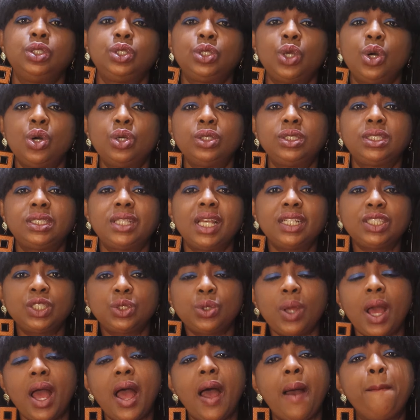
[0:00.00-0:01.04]
So
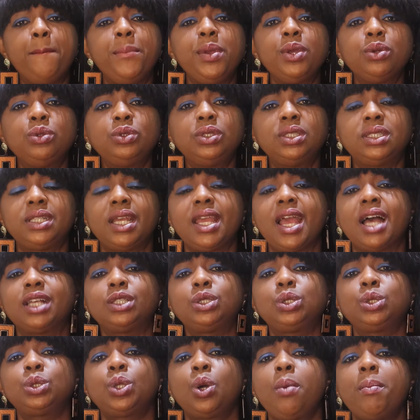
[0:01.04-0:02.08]
sexual abuse, there are
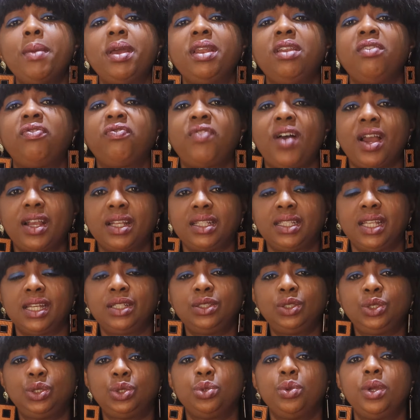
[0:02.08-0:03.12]
so many
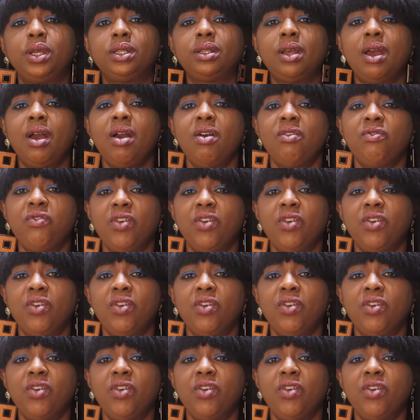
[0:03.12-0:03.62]
factors to it.